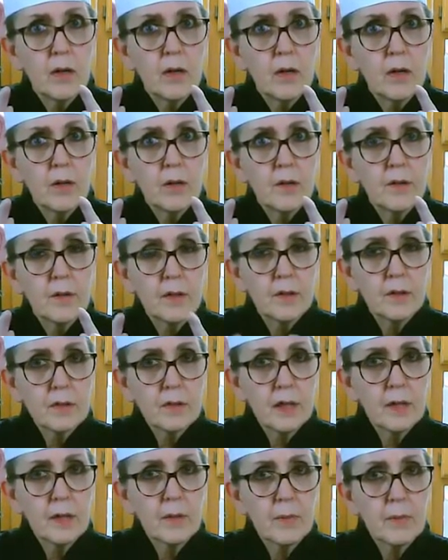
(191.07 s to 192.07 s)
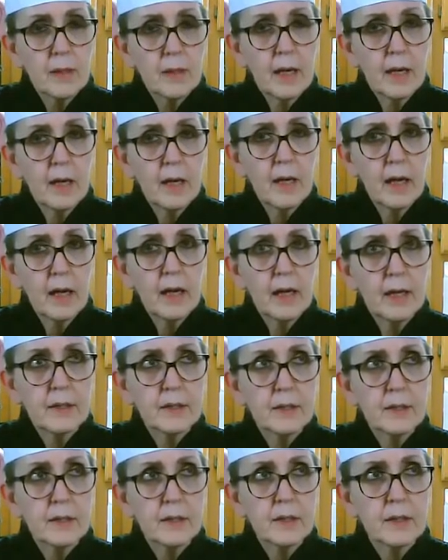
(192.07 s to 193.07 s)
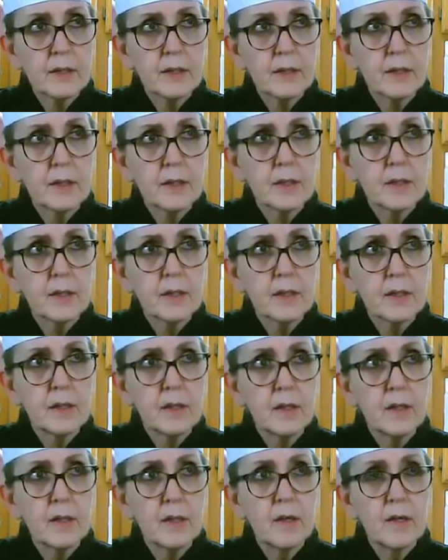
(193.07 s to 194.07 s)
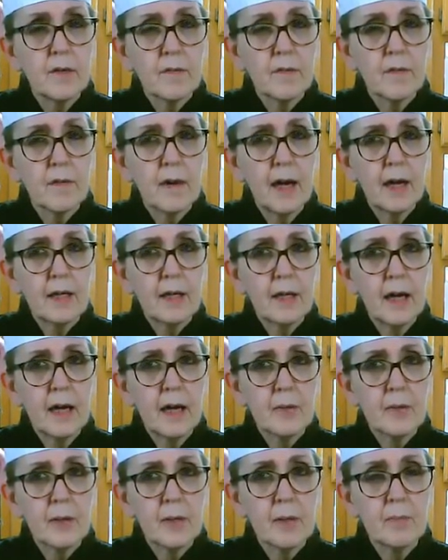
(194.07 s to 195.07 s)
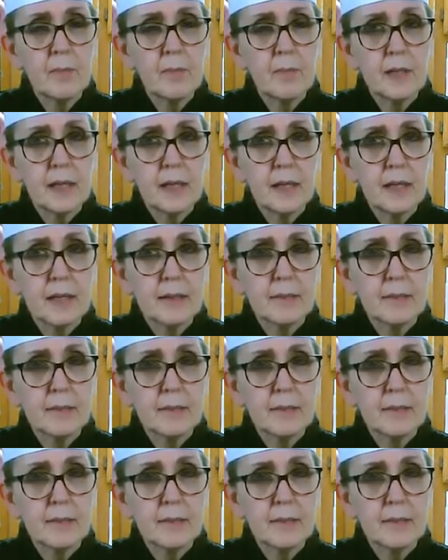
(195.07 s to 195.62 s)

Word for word: the newsletter went out last Friday night around midnight.